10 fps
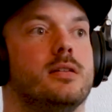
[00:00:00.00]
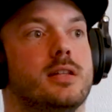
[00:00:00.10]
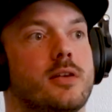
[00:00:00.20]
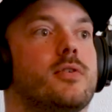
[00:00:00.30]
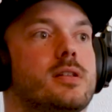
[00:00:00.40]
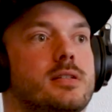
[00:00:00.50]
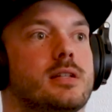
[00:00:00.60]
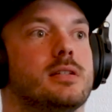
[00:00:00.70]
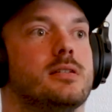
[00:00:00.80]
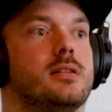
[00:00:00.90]

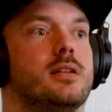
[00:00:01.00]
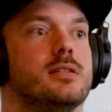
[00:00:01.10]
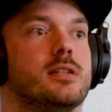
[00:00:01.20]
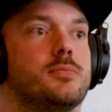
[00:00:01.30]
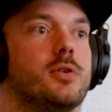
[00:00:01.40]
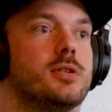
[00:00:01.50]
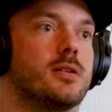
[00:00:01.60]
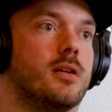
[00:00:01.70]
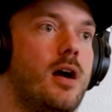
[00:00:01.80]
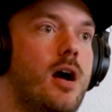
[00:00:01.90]
differences is this person
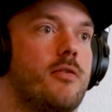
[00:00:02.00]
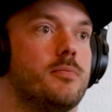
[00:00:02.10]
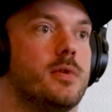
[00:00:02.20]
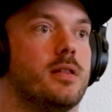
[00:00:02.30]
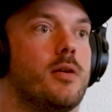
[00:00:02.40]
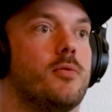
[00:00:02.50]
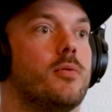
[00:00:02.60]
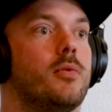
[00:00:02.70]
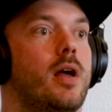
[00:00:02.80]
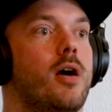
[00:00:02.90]
going to offer me that
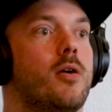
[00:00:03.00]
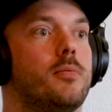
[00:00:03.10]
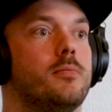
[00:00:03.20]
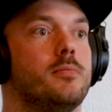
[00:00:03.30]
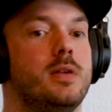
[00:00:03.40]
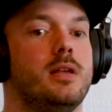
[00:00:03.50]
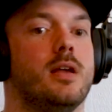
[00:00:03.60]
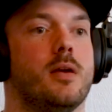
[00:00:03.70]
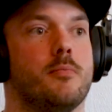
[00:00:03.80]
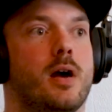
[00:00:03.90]
will help
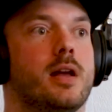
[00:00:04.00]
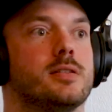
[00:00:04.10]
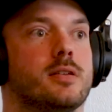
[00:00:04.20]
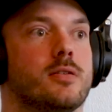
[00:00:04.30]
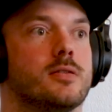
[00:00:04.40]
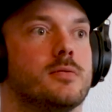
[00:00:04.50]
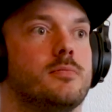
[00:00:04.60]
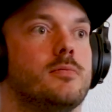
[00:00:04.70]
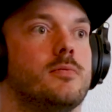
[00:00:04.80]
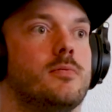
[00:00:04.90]
me and my skills
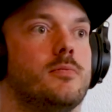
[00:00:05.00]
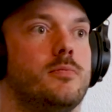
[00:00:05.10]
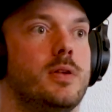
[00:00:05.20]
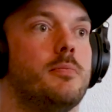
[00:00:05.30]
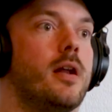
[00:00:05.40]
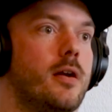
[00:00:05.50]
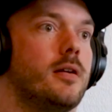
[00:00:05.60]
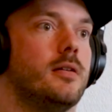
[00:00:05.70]
be better.